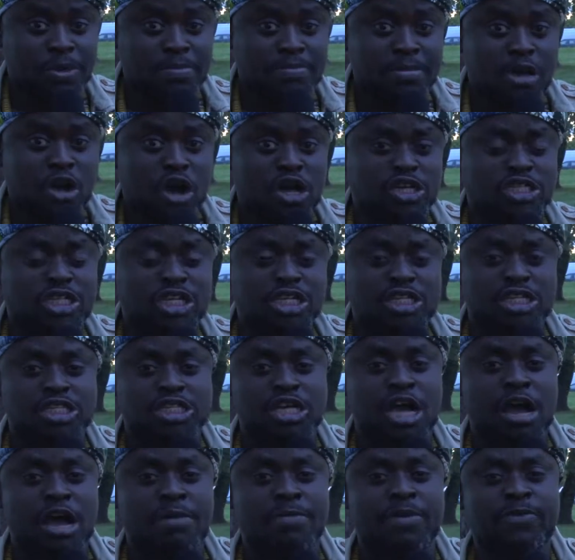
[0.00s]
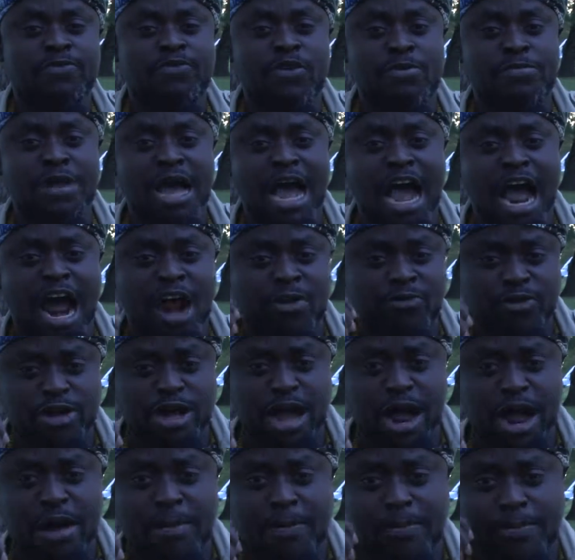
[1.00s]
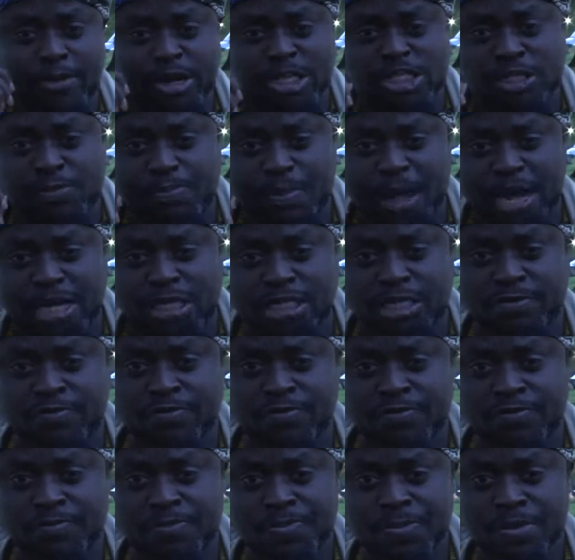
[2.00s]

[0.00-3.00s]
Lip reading: because this is coming from the African perspective.